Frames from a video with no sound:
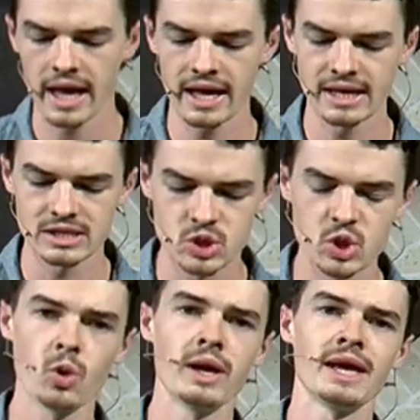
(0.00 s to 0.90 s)
He is
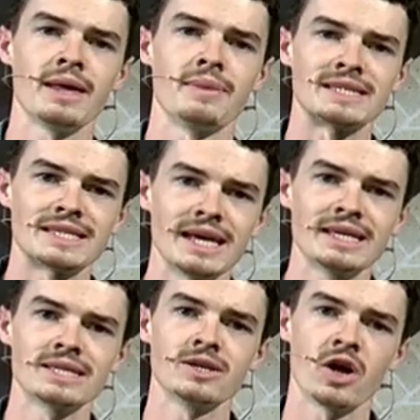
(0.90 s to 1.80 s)
doing in the
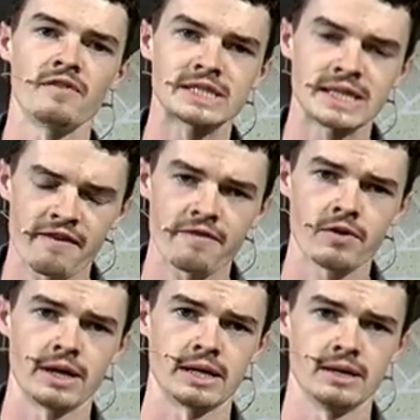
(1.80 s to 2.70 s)
season of
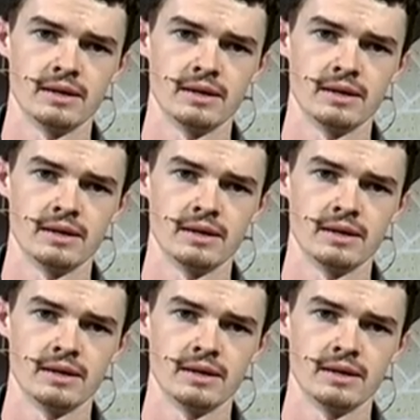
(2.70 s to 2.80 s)
suffering.